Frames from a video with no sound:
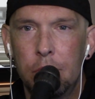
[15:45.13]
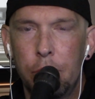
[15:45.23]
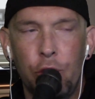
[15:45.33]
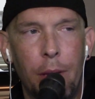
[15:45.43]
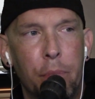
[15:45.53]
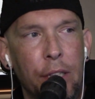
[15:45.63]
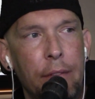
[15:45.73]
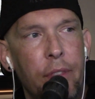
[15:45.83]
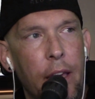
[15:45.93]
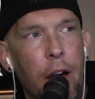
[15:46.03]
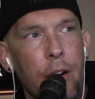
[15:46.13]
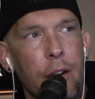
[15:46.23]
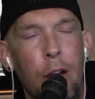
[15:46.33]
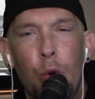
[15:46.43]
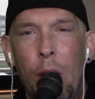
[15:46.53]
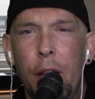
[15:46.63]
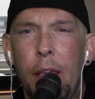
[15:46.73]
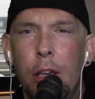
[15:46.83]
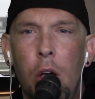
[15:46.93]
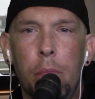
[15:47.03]
which I believe they are, why do they
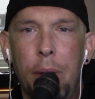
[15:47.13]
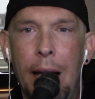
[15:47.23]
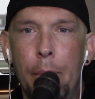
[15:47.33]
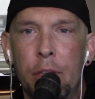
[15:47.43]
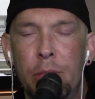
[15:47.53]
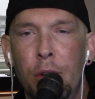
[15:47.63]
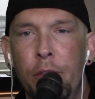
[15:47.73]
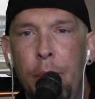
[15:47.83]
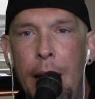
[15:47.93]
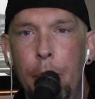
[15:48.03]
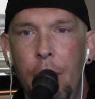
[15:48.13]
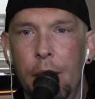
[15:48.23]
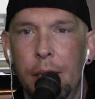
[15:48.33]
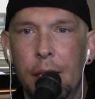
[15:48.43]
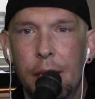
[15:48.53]
call Papa Smurf Papa?